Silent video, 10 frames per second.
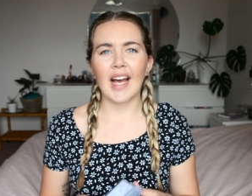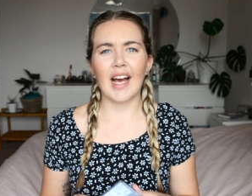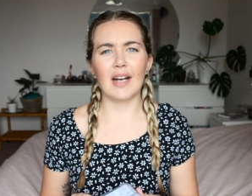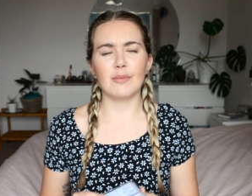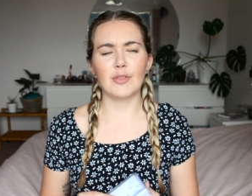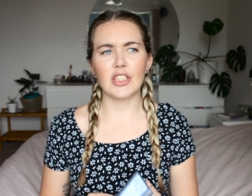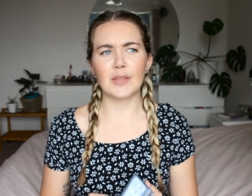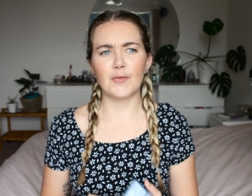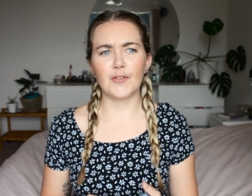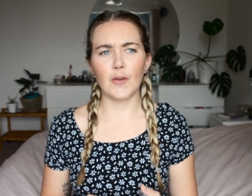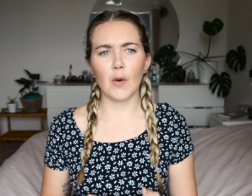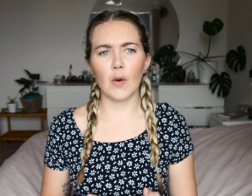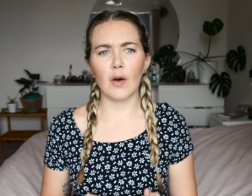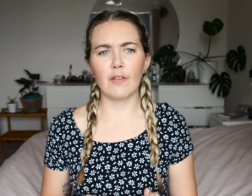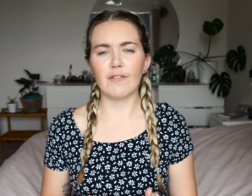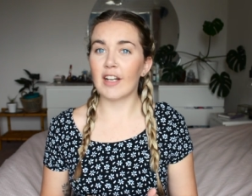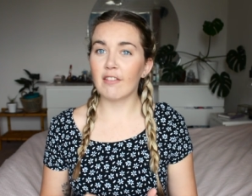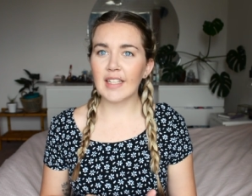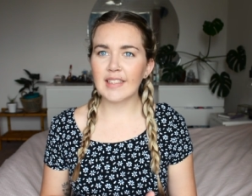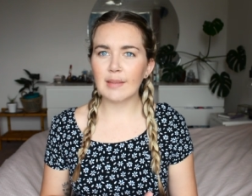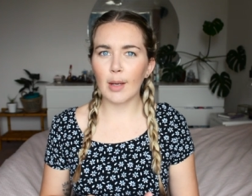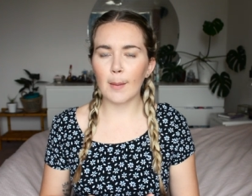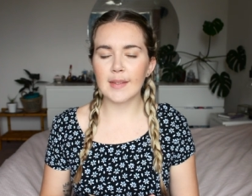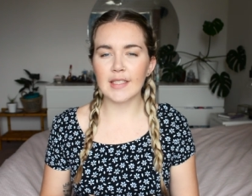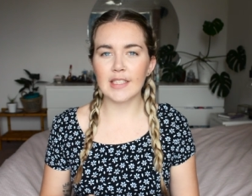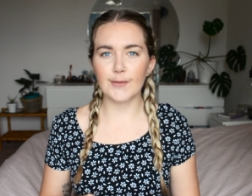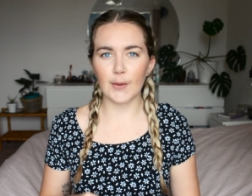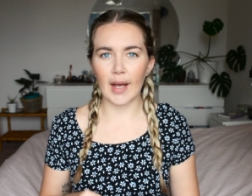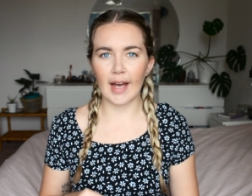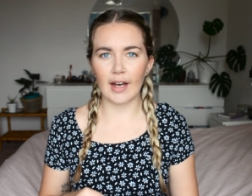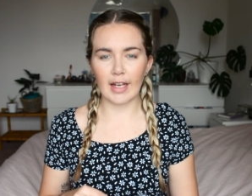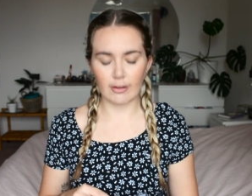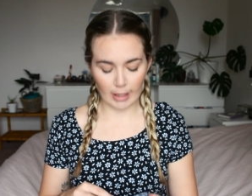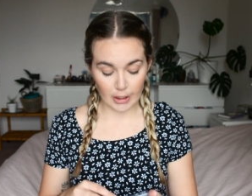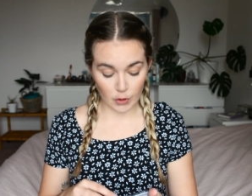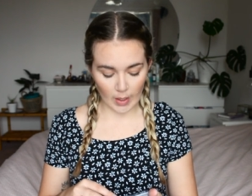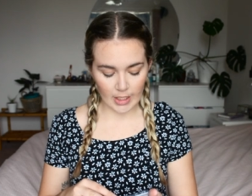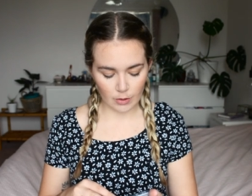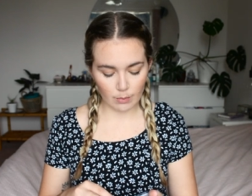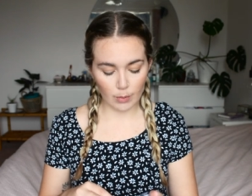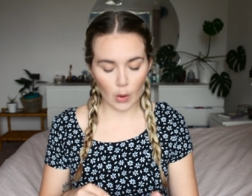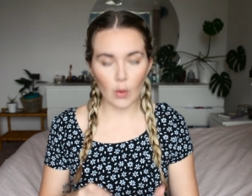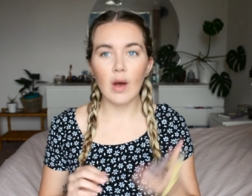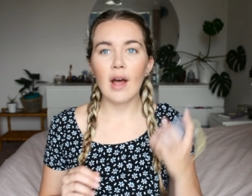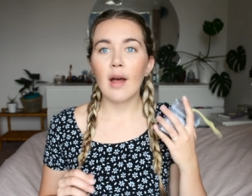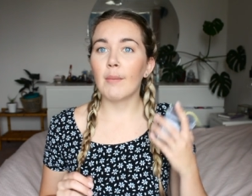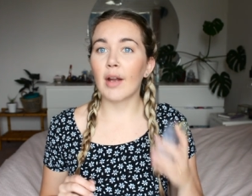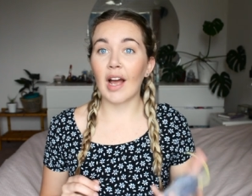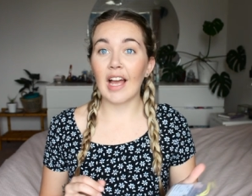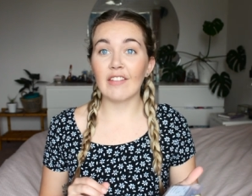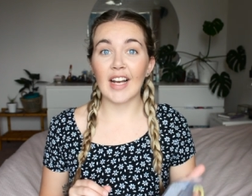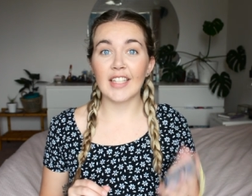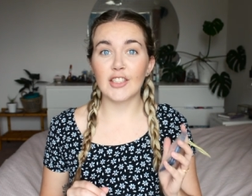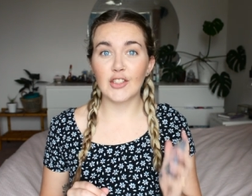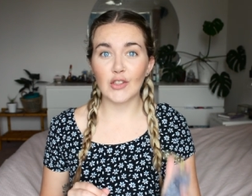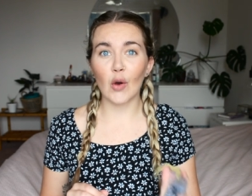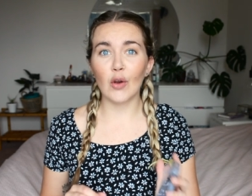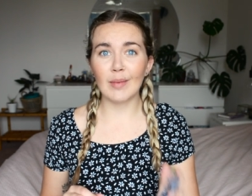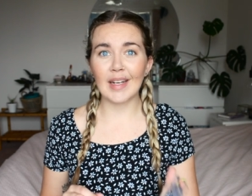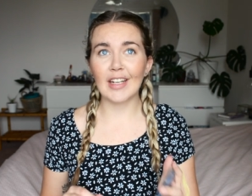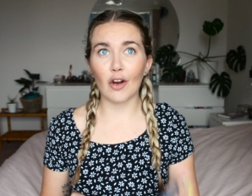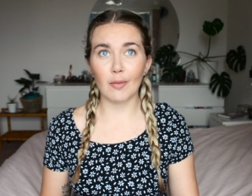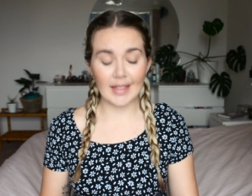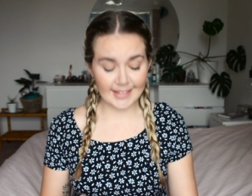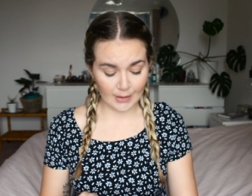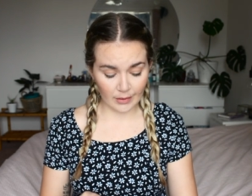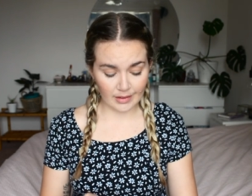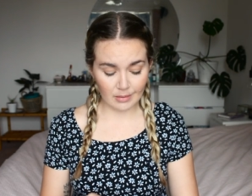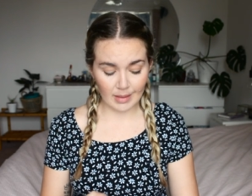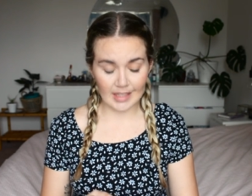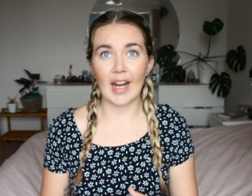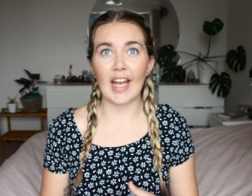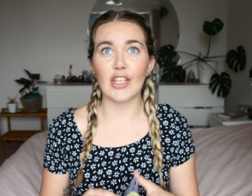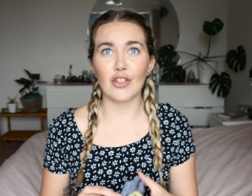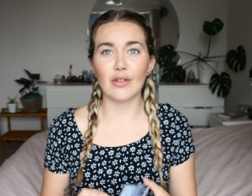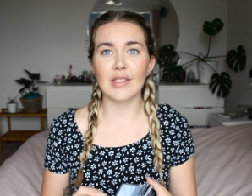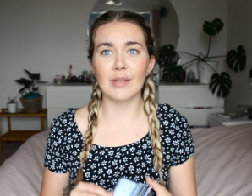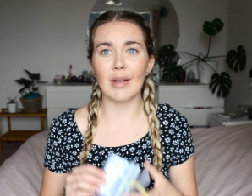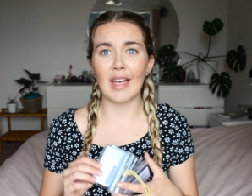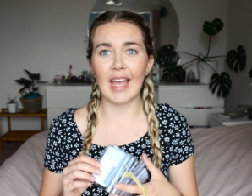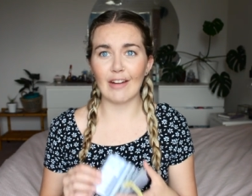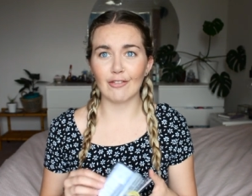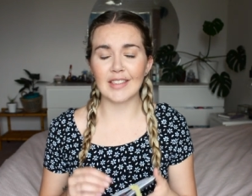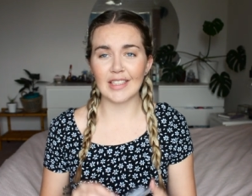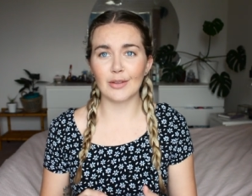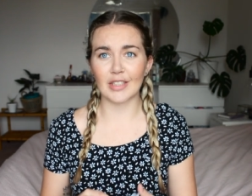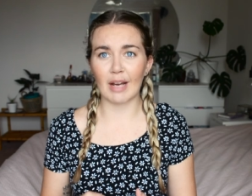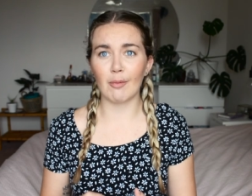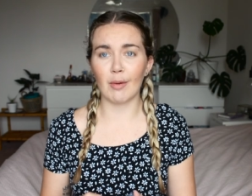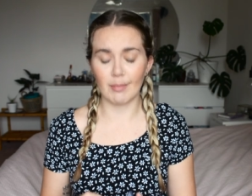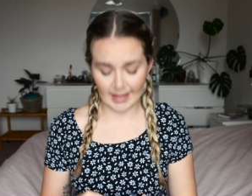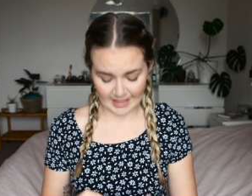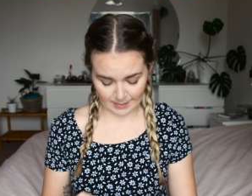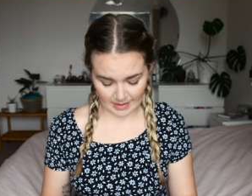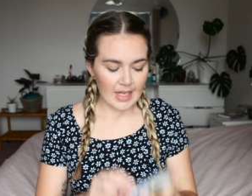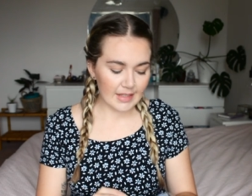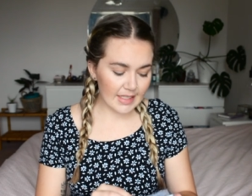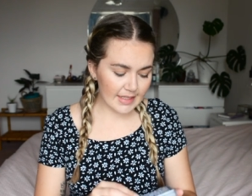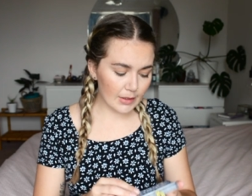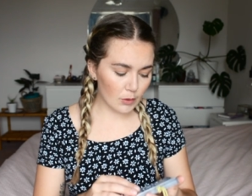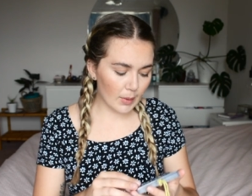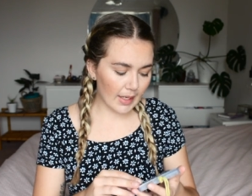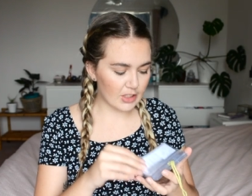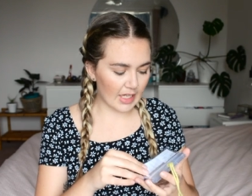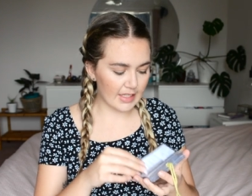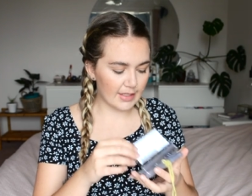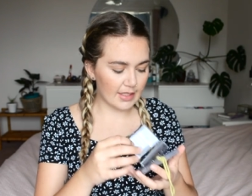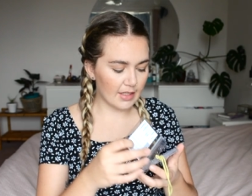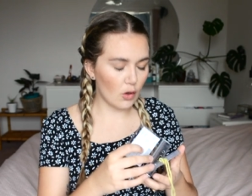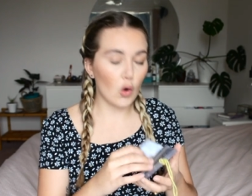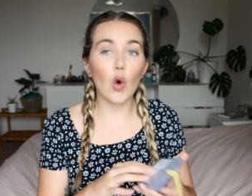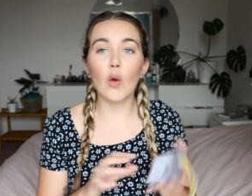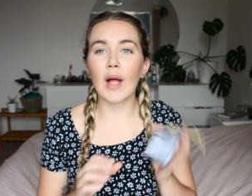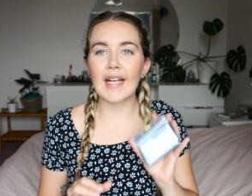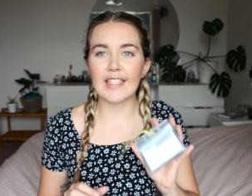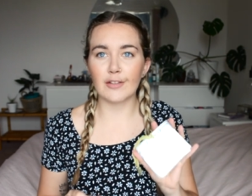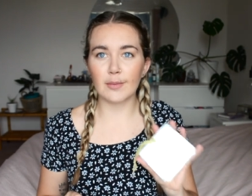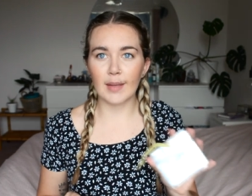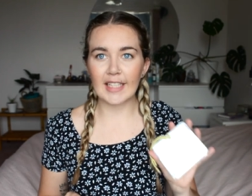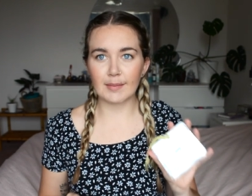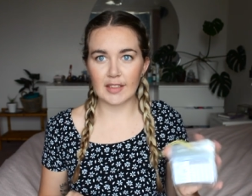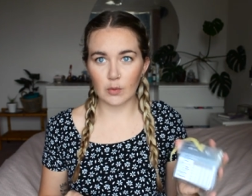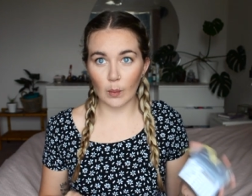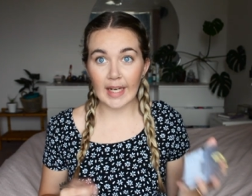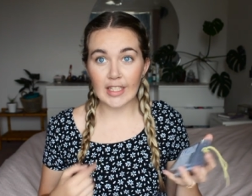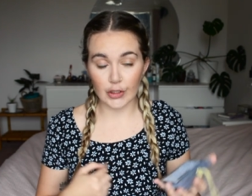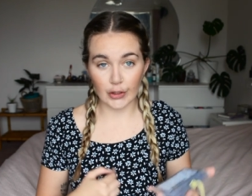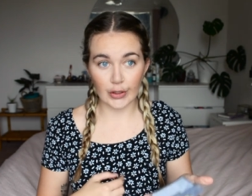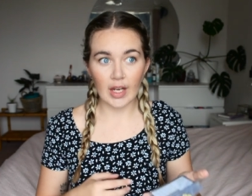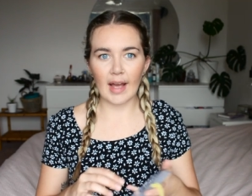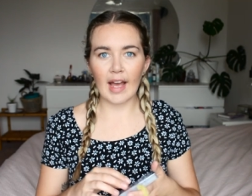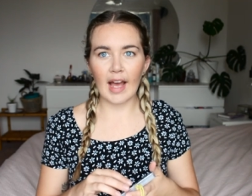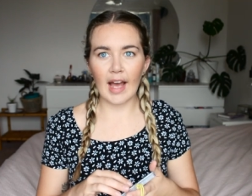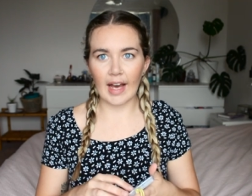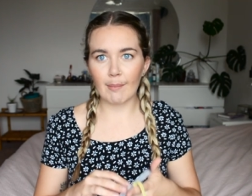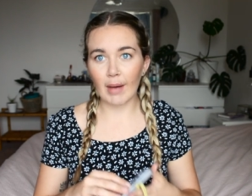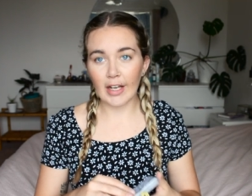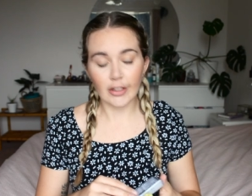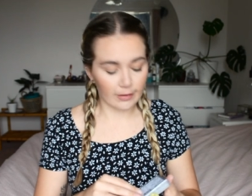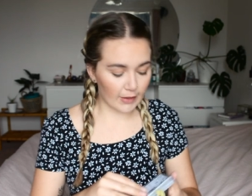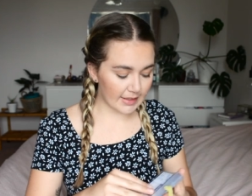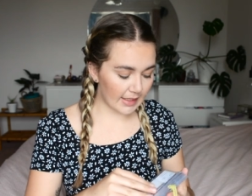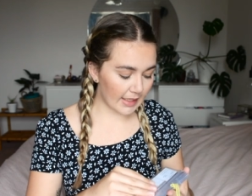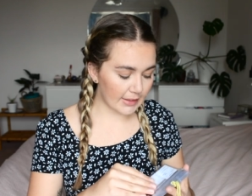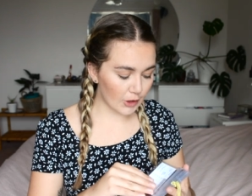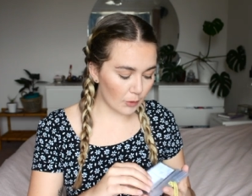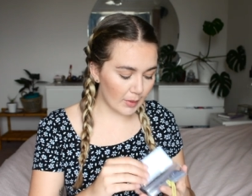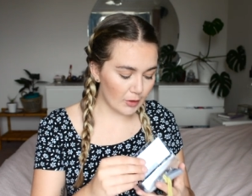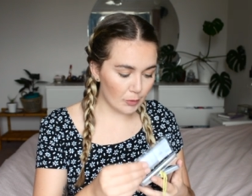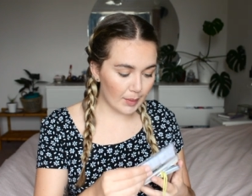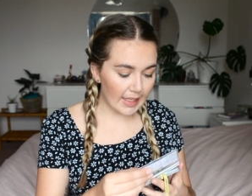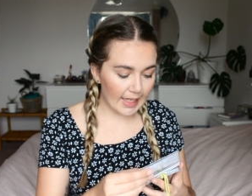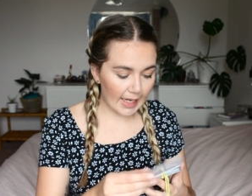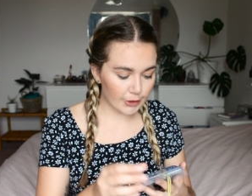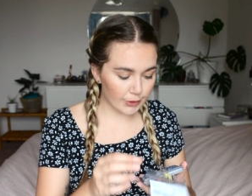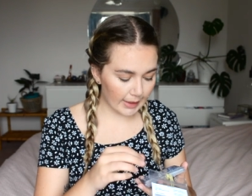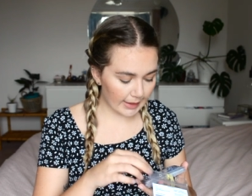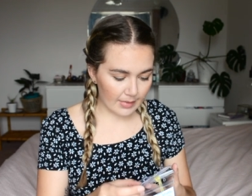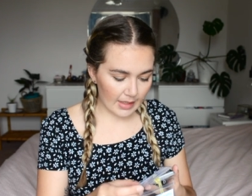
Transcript: um, just for fundraising purposes for our graduation ball, but I've had so many comments on them and I use them every single time I'm on placement. This little one does all our different placements we do at my university. So we do pediatric,